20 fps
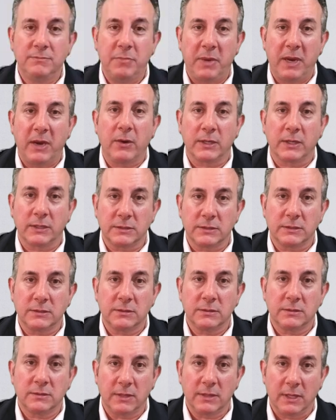barracks
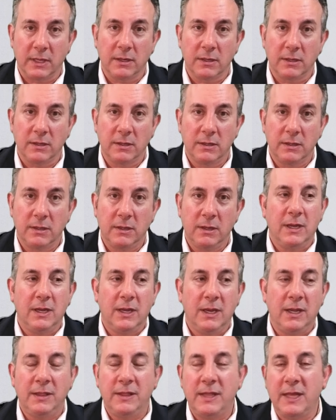there.
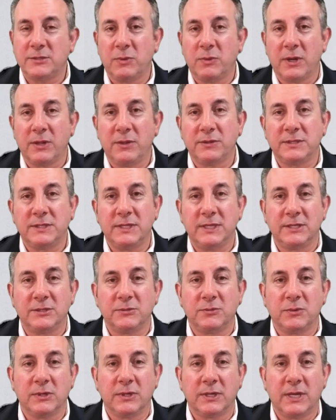And that's one of those things
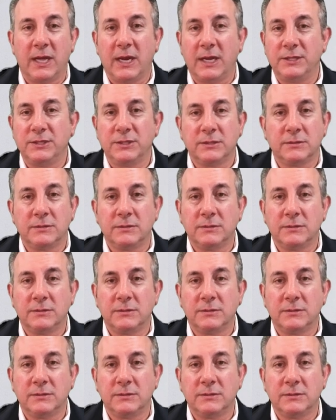where again, I just,